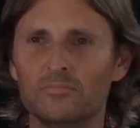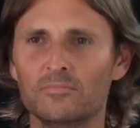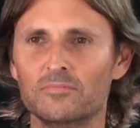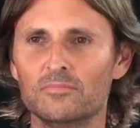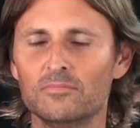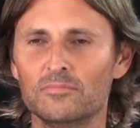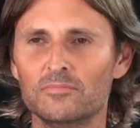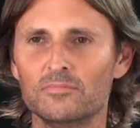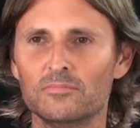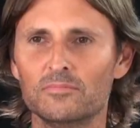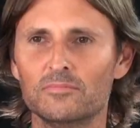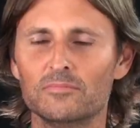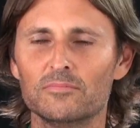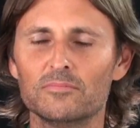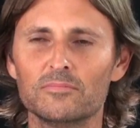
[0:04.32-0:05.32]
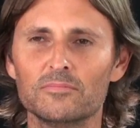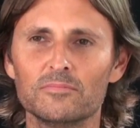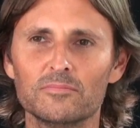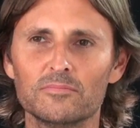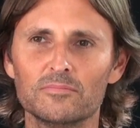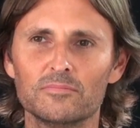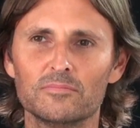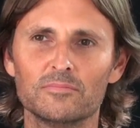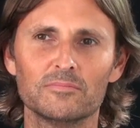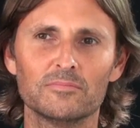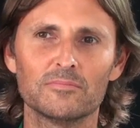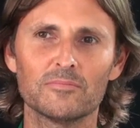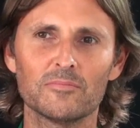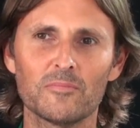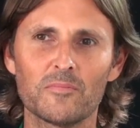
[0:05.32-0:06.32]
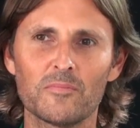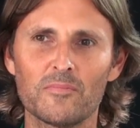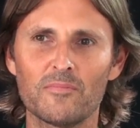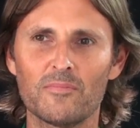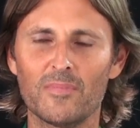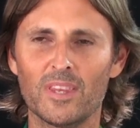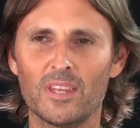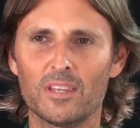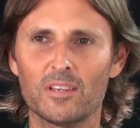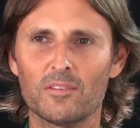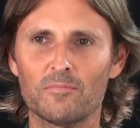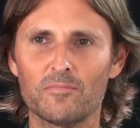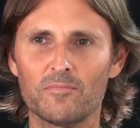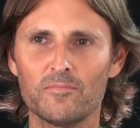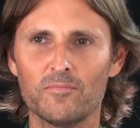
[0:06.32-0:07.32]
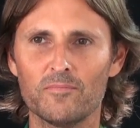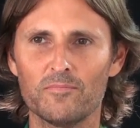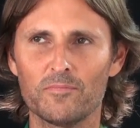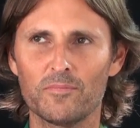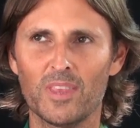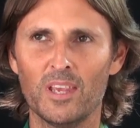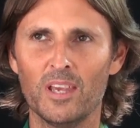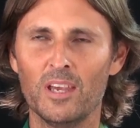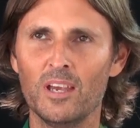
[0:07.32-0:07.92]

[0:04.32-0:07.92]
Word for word: How does Divine Truth Organisation earn its income?